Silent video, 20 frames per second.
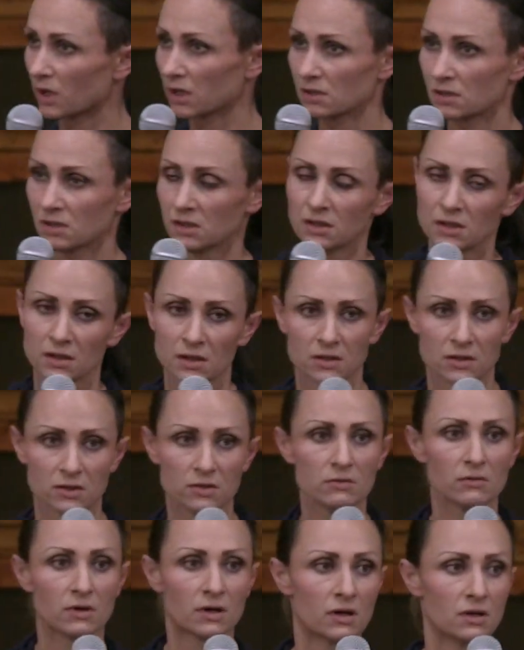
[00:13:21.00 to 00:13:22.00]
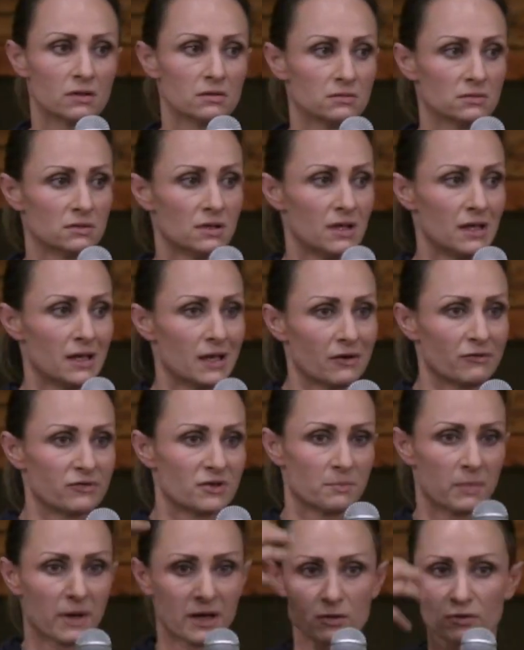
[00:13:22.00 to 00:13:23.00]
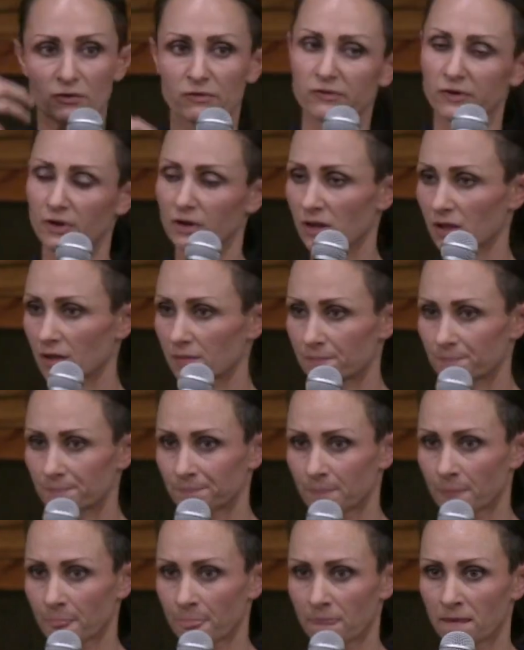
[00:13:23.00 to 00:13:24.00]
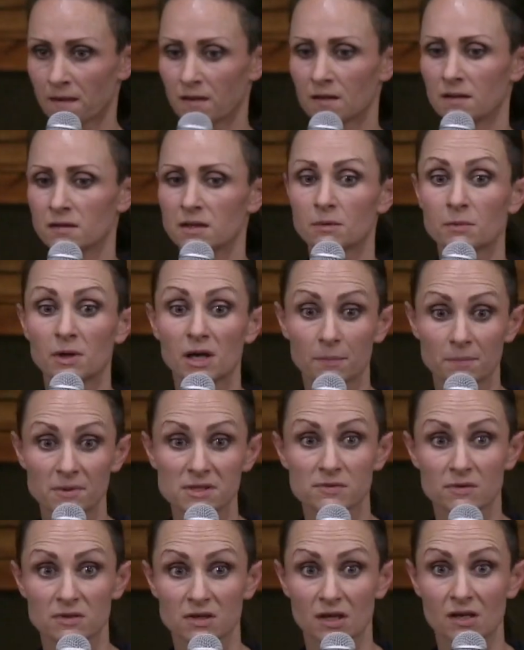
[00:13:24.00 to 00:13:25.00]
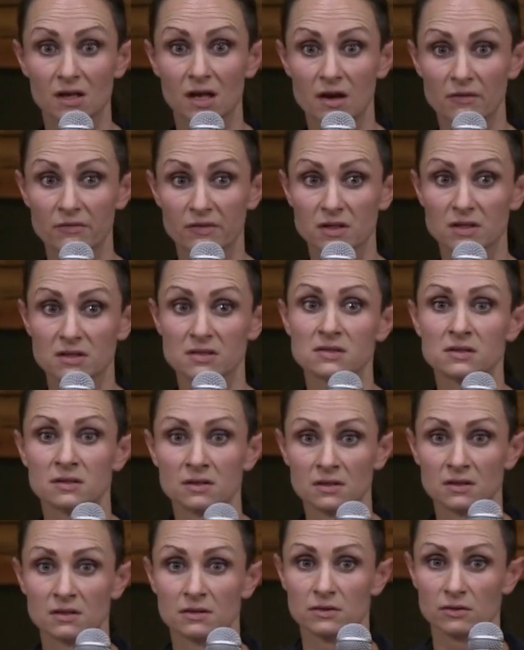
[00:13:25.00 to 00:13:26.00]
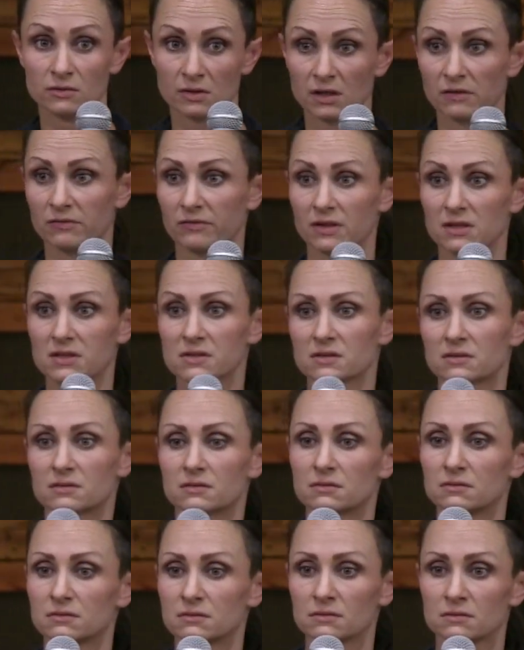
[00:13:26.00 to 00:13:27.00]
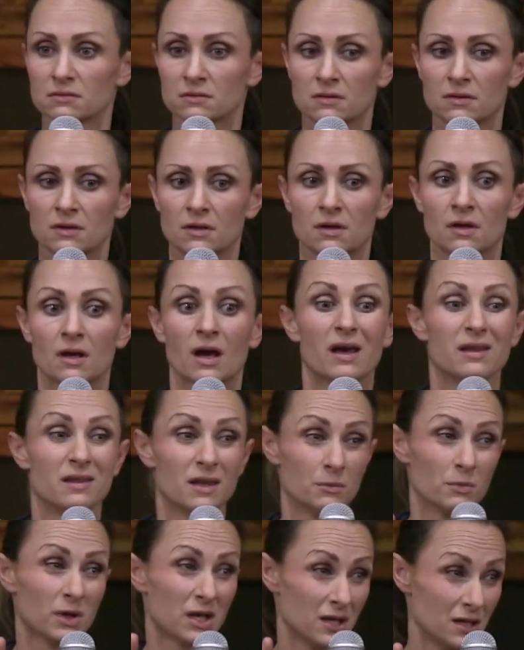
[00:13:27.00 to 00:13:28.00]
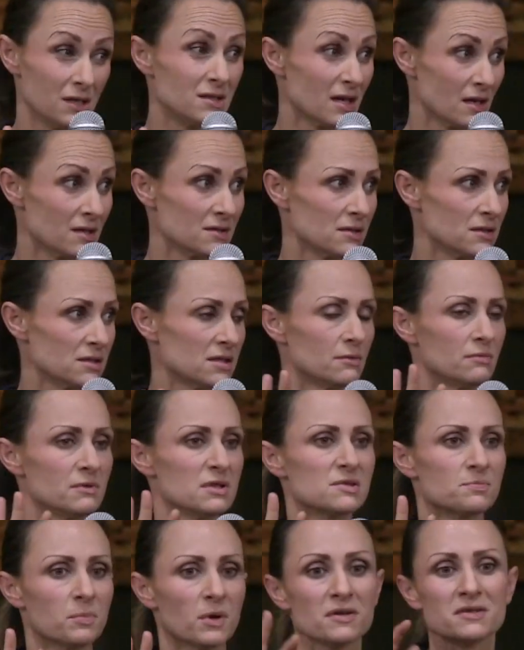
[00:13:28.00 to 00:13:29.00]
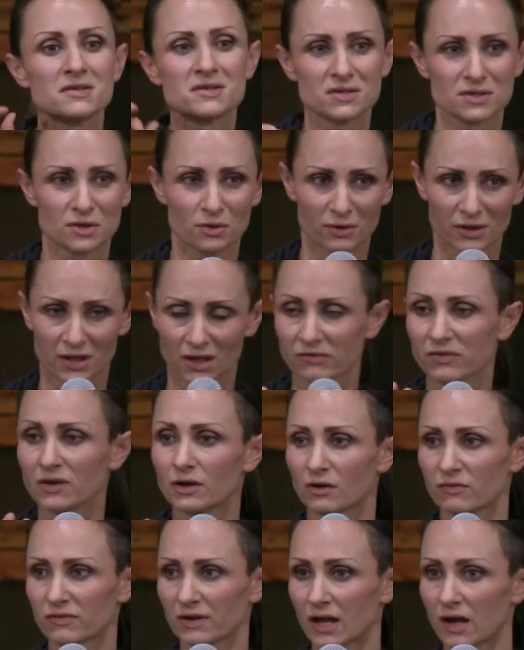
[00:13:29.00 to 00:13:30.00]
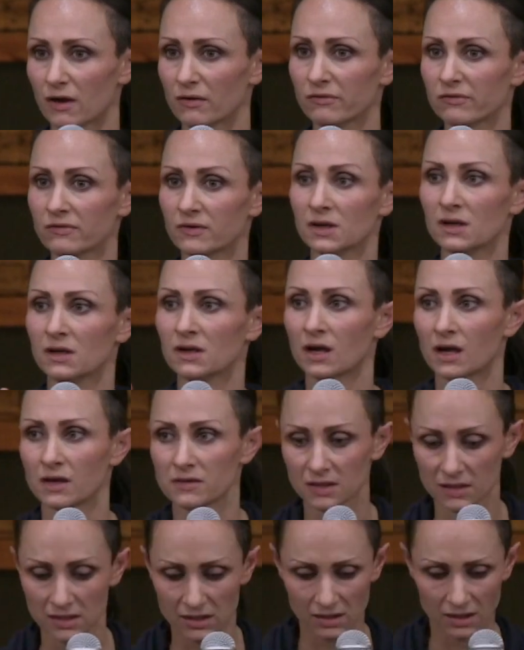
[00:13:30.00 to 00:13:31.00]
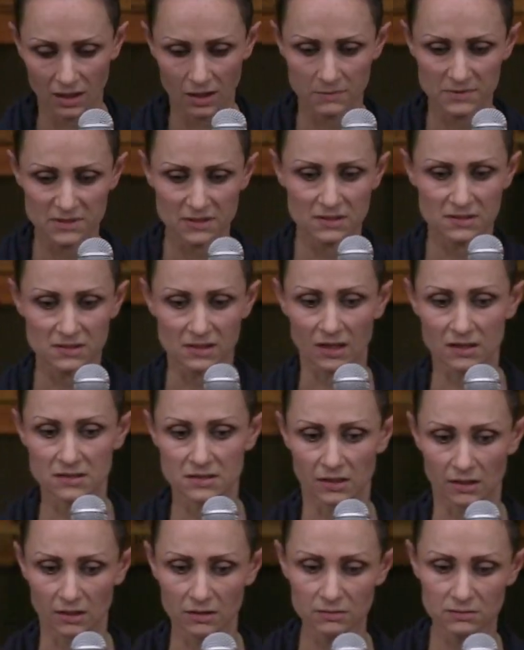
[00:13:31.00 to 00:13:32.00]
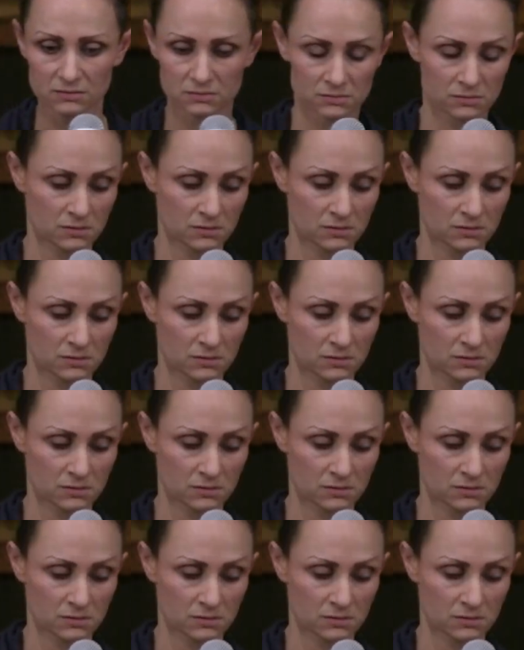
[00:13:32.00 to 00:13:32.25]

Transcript: one You are loved by your Father. Then what happens with that love is you give it. And then what he does is he responds to your giving of love. And then he comes inside here.